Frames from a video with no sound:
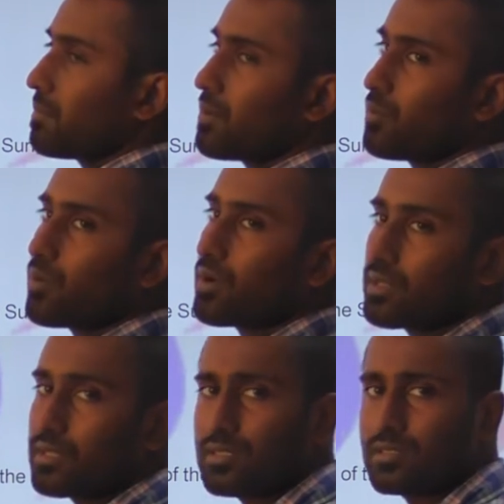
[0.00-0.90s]
remember
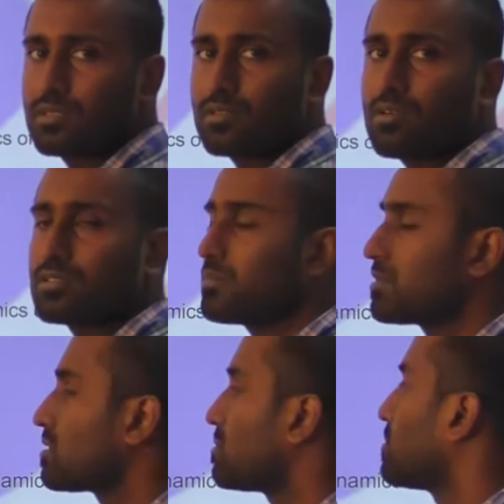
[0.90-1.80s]
what this concept
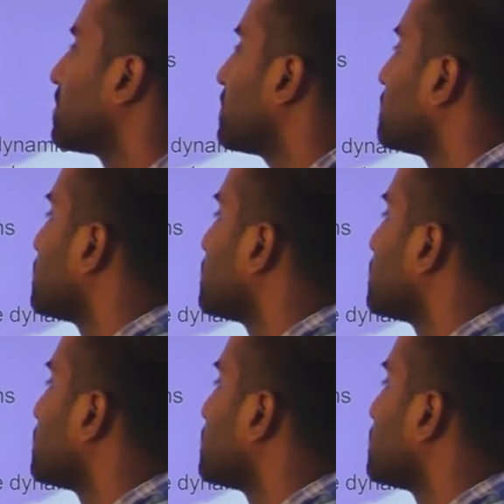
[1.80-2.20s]
is about.